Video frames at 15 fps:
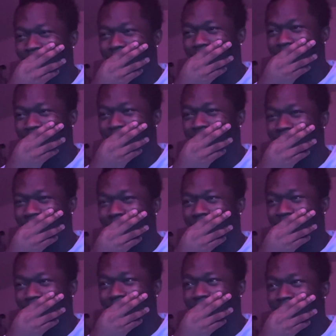
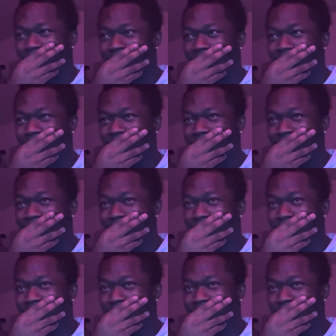Nothing is said.